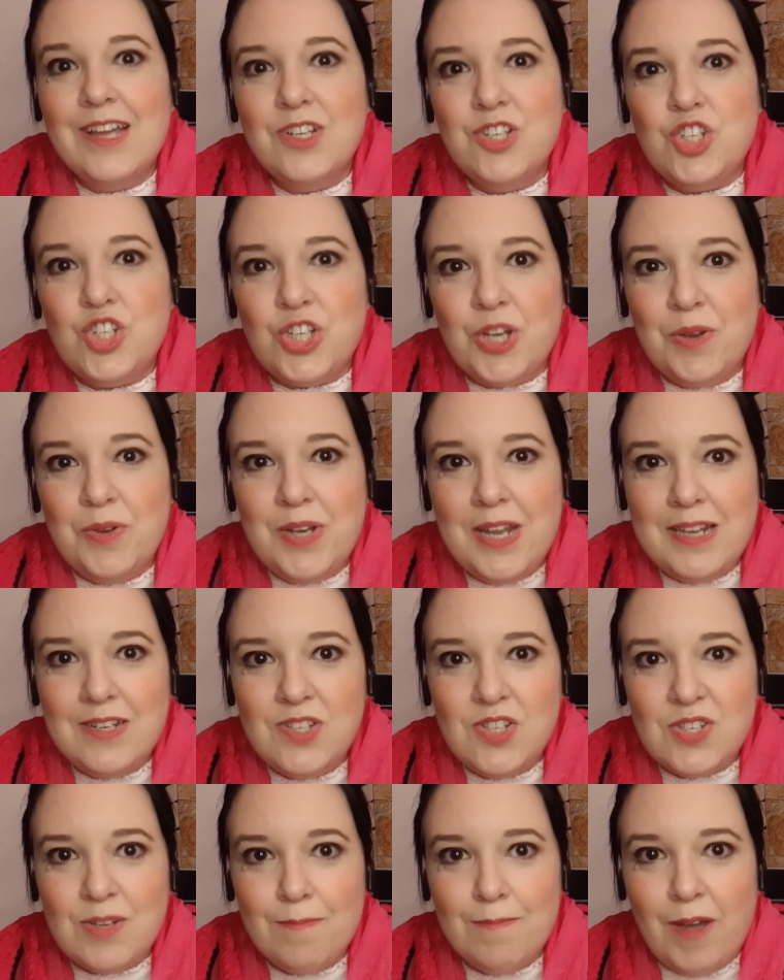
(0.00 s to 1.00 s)
Tune in
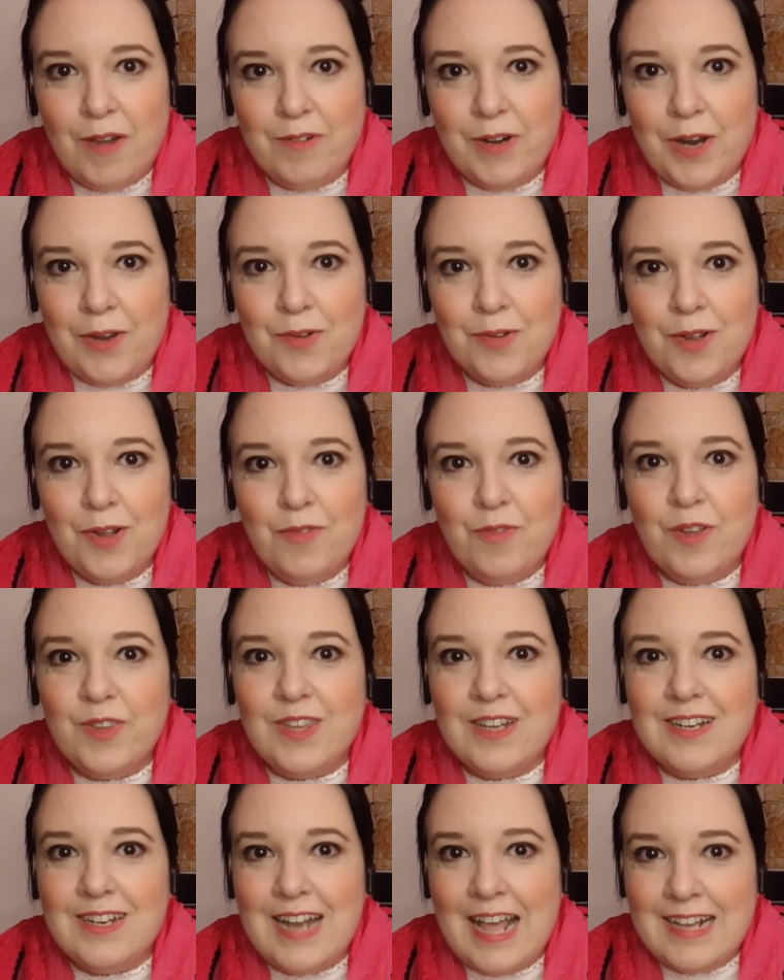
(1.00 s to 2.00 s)
tomorrow for
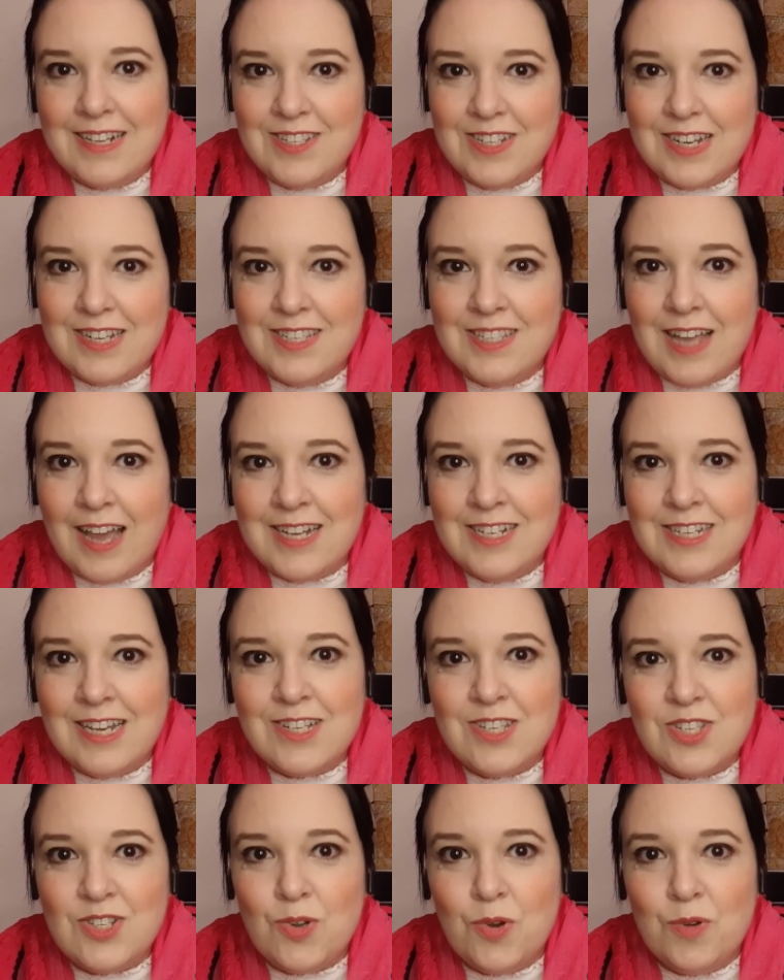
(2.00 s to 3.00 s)
the next exciting
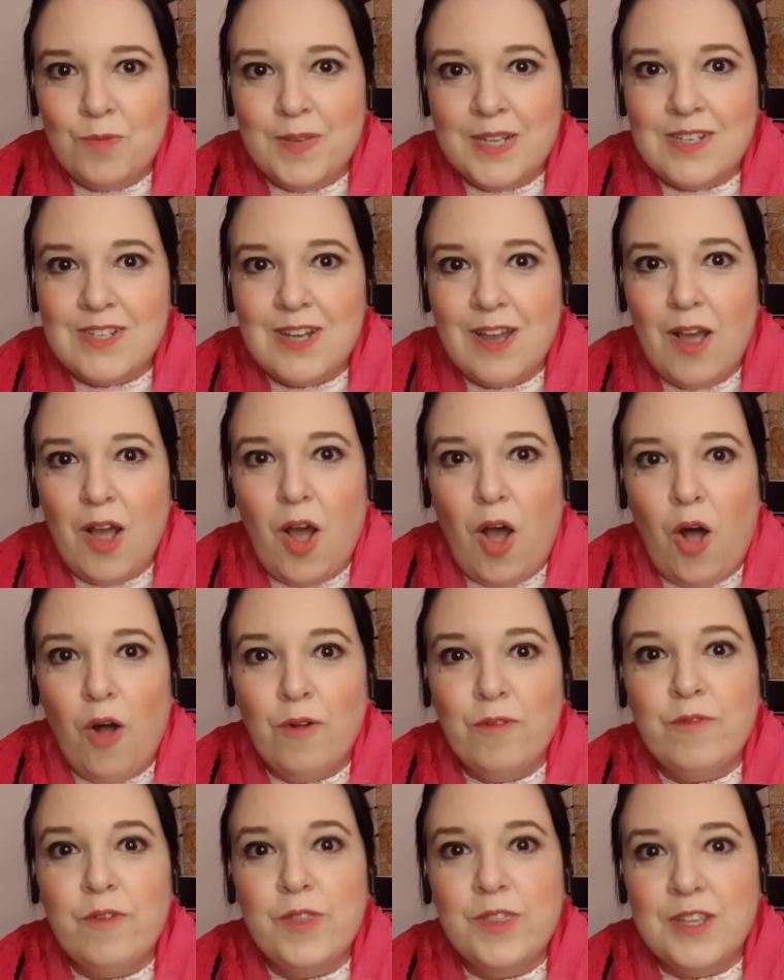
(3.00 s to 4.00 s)
instalment
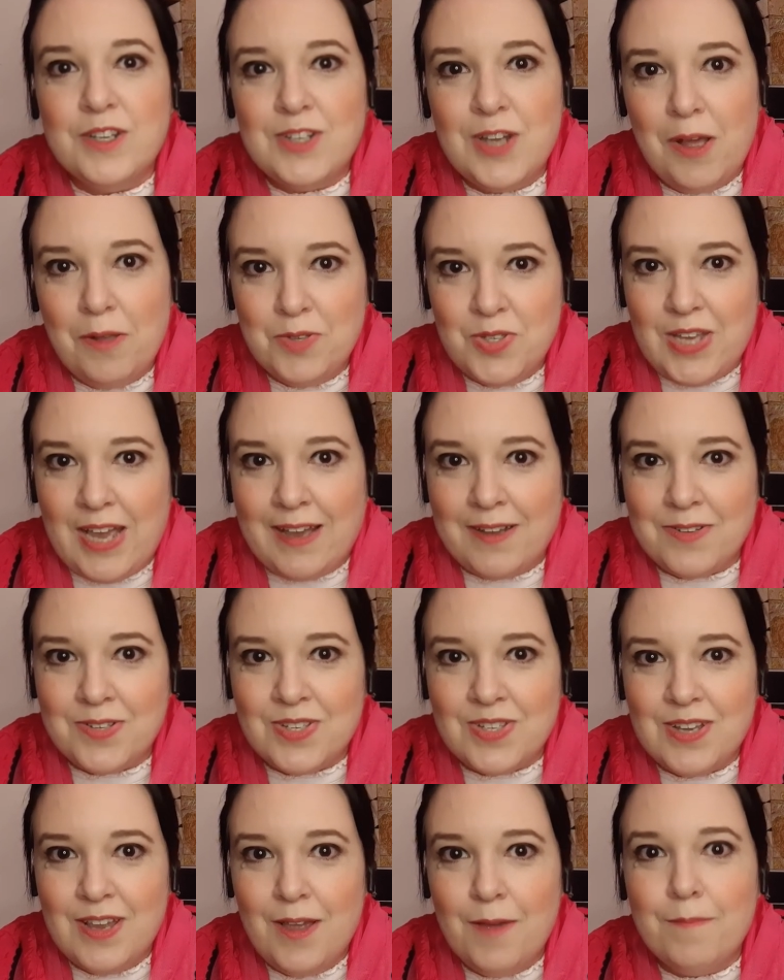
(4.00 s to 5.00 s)
of The Doll's
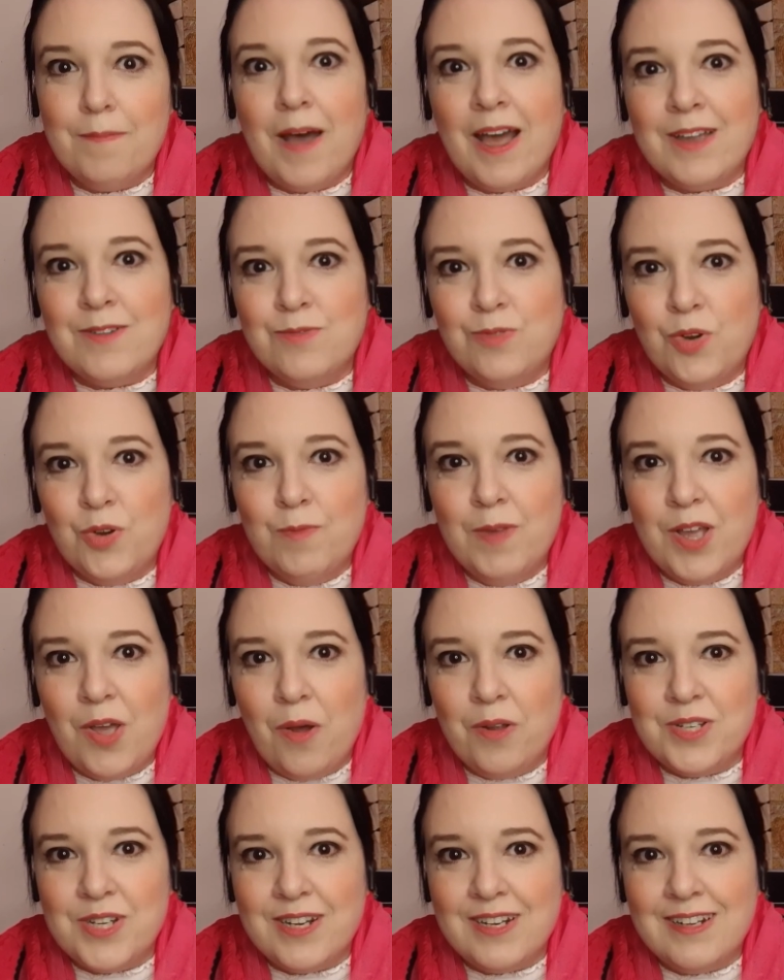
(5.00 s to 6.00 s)
House by Rumer
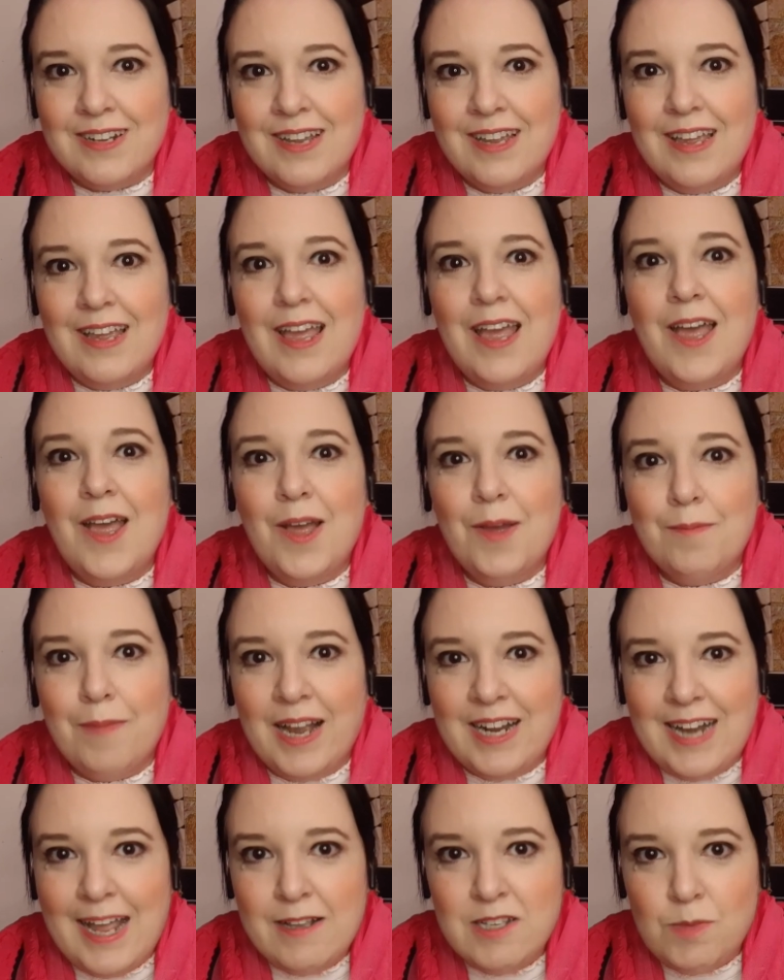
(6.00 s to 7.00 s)
Godden.
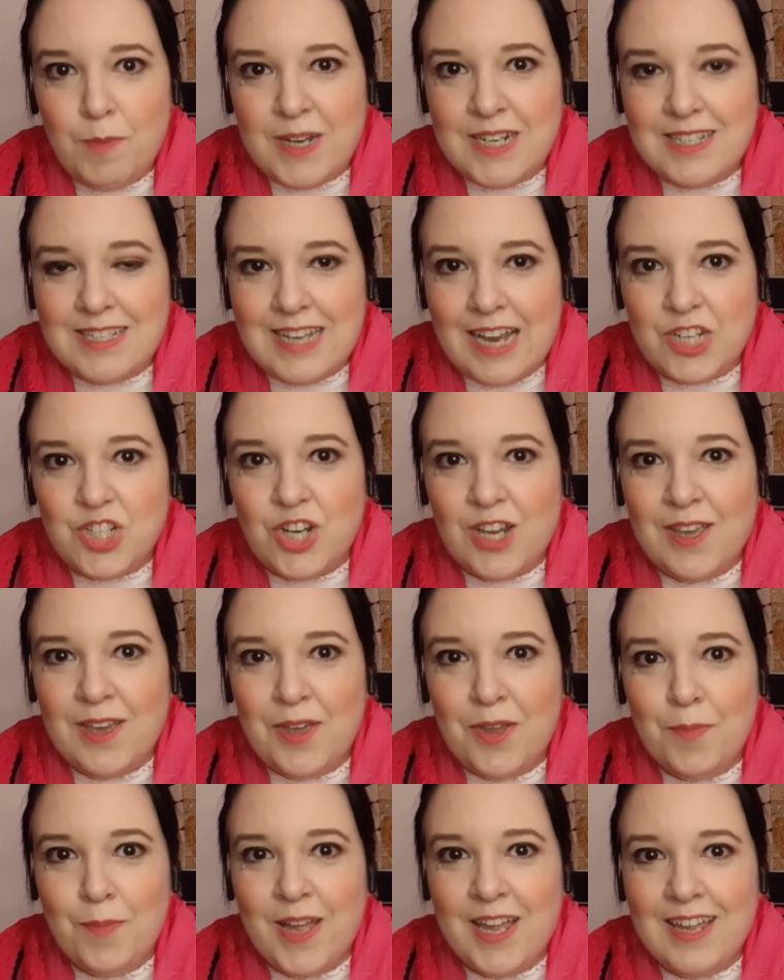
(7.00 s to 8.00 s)
My name's been Sascha
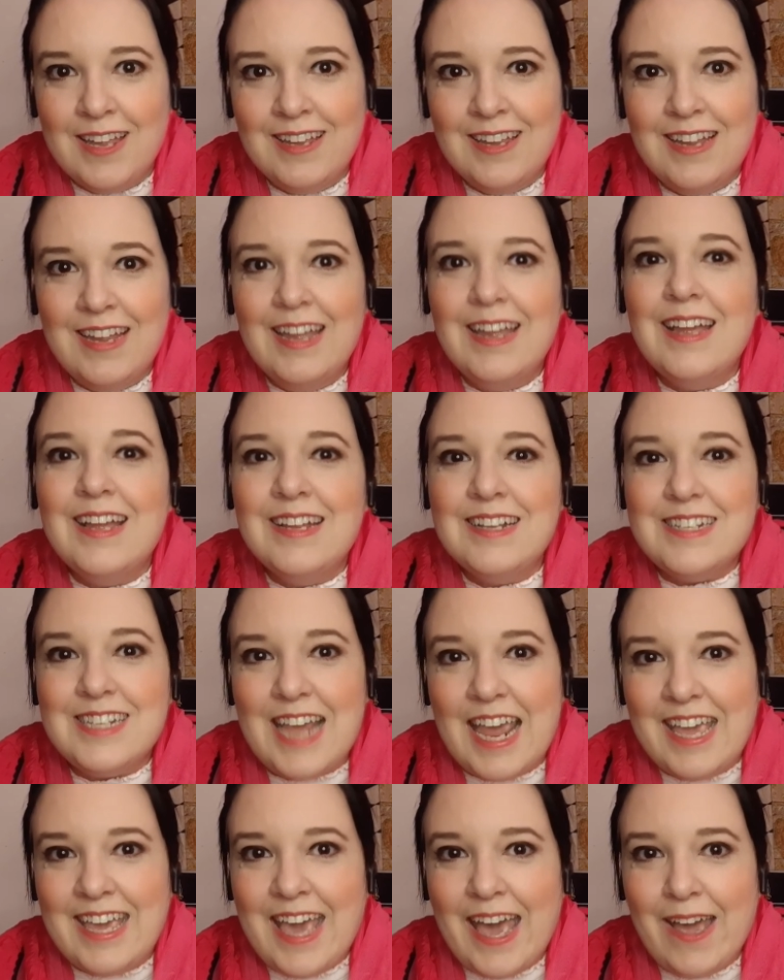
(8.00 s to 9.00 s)
Cooper.
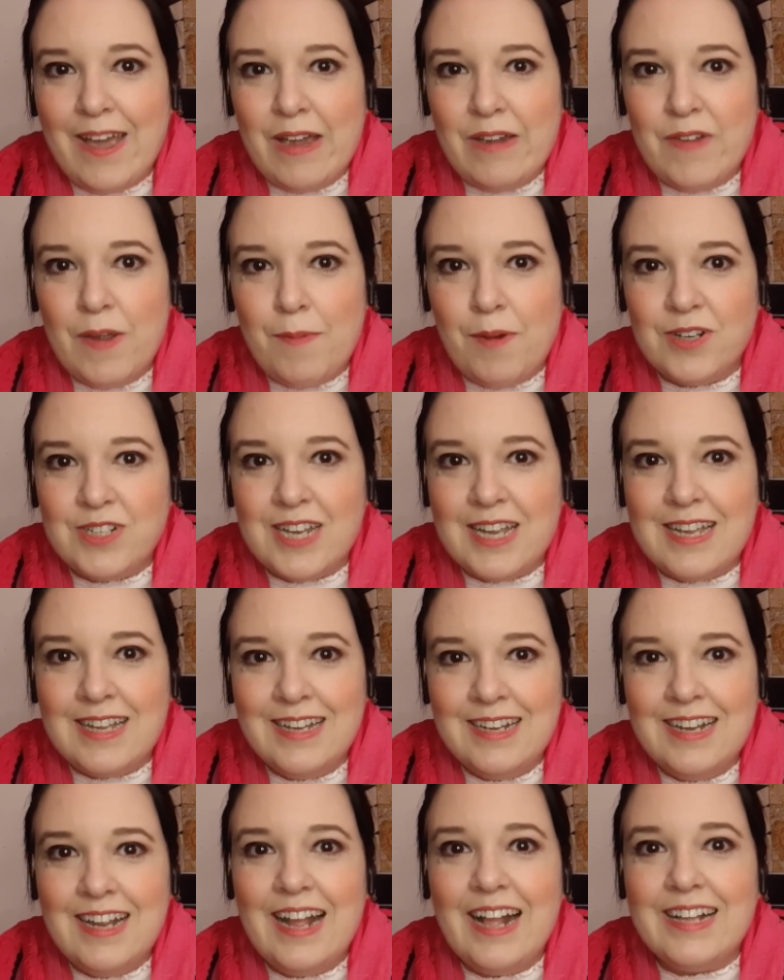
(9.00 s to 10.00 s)
Take care, everybody,
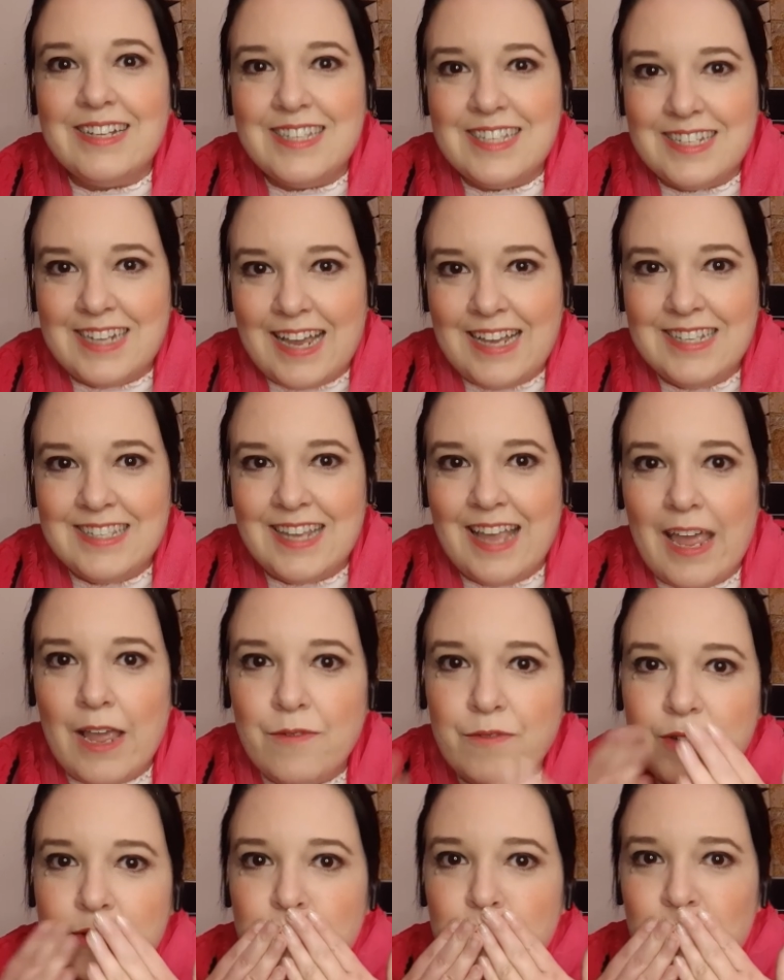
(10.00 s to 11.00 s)
and stay
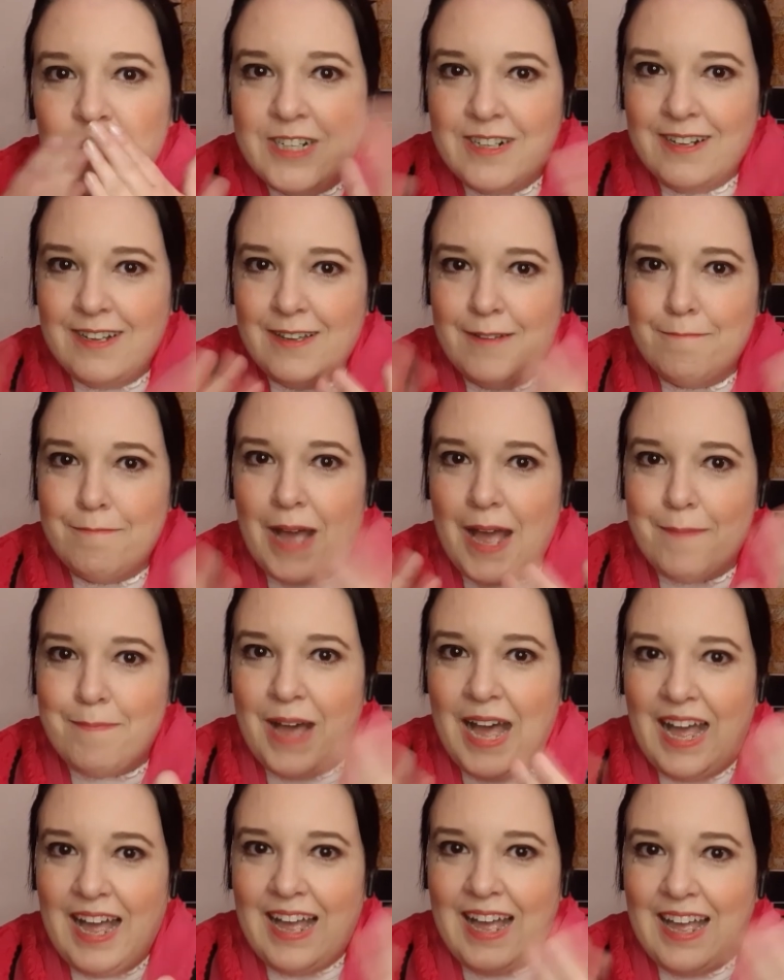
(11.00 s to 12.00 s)
safe.
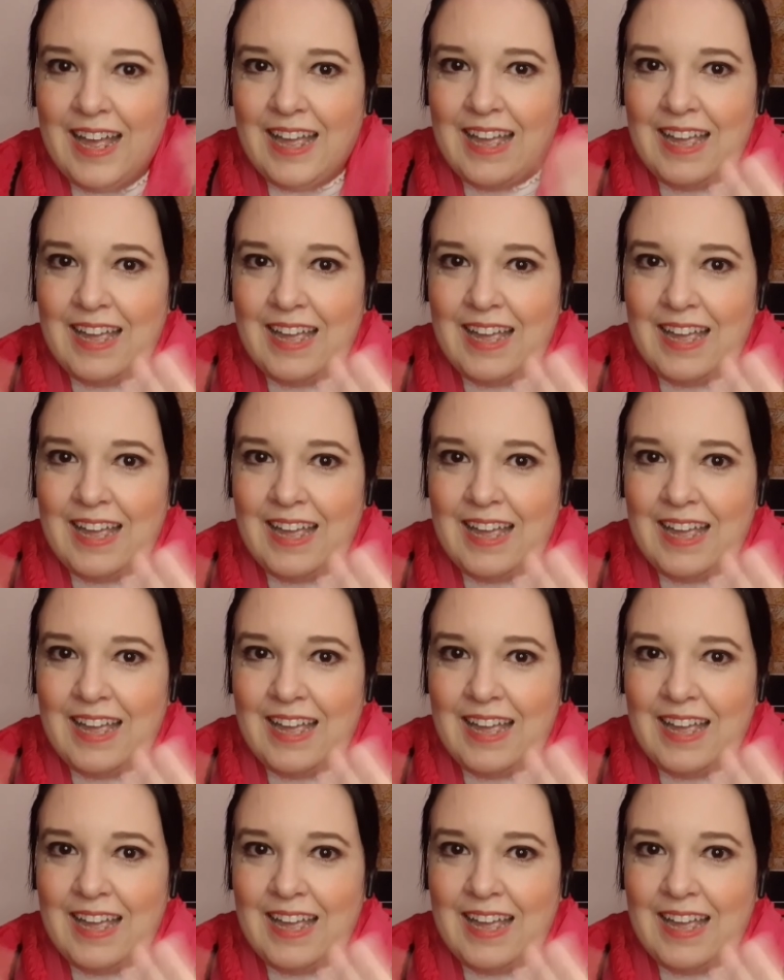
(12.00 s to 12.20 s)
Bye-bye.